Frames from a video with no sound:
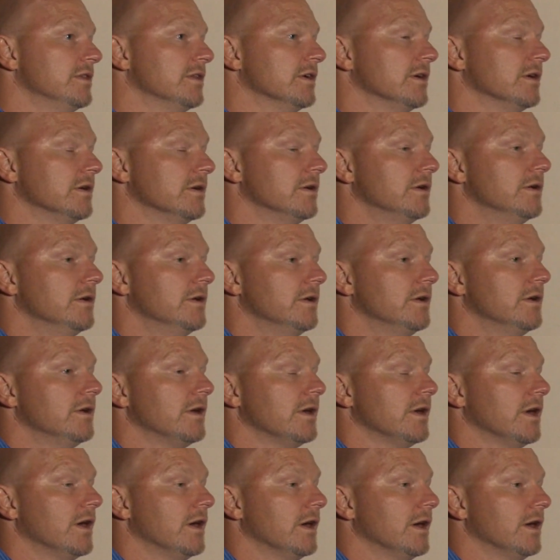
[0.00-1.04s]
the
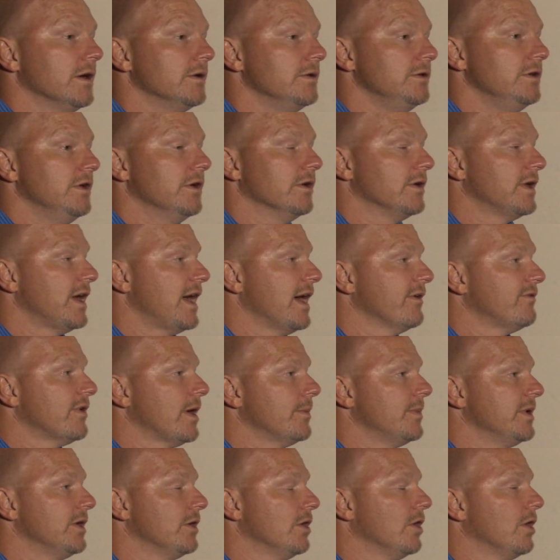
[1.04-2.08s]
year and a half
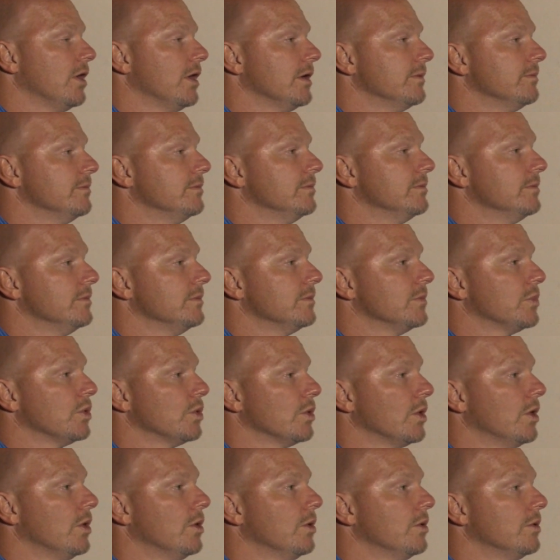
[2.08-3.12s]
I've been on
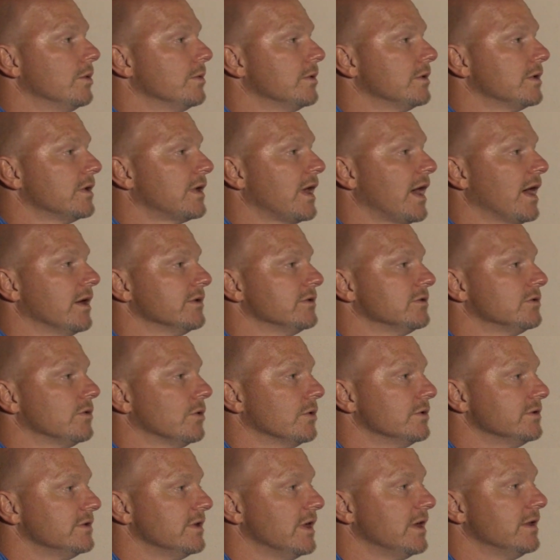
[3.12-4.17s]
parole counts
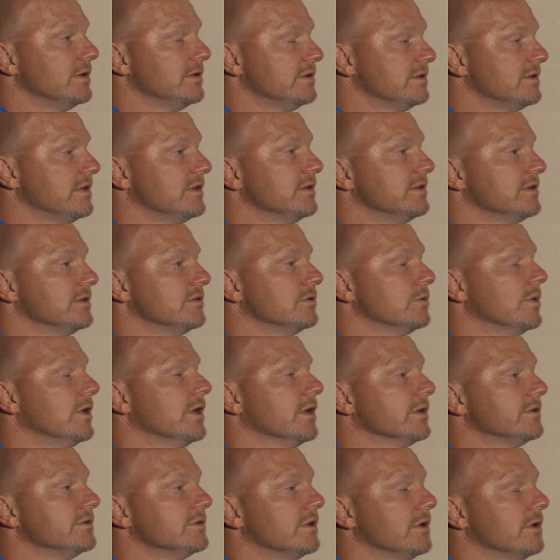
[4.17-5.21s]
towards that sentence as
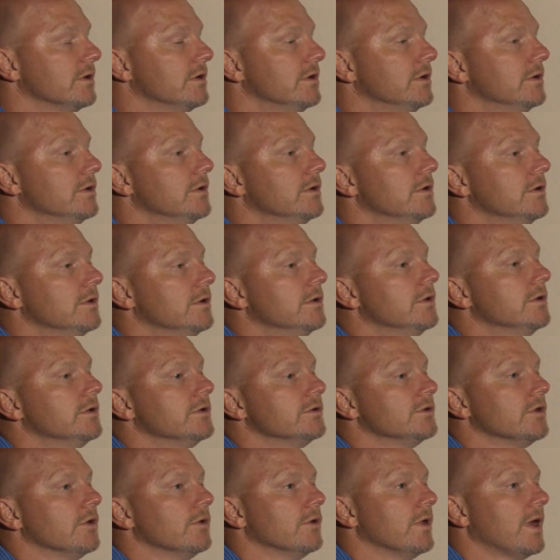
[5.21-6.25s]
well. So,
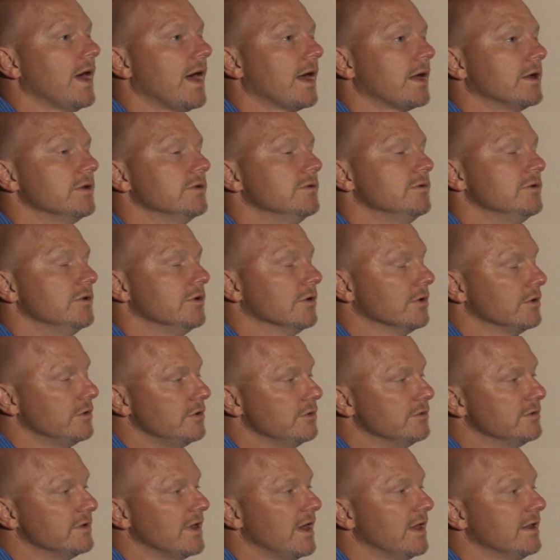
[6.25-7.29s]
so I could, you know,
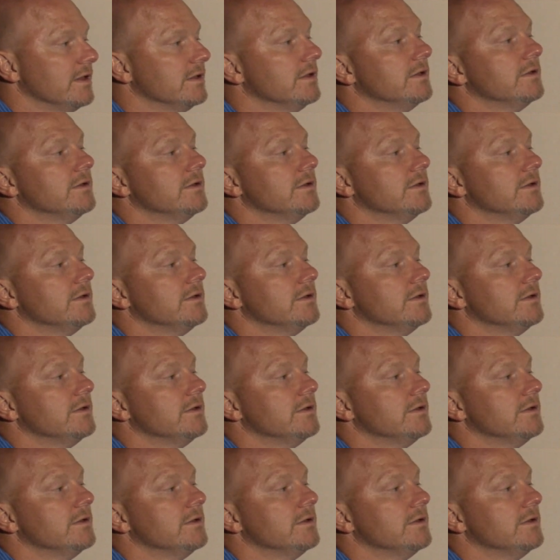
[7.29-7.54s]
use that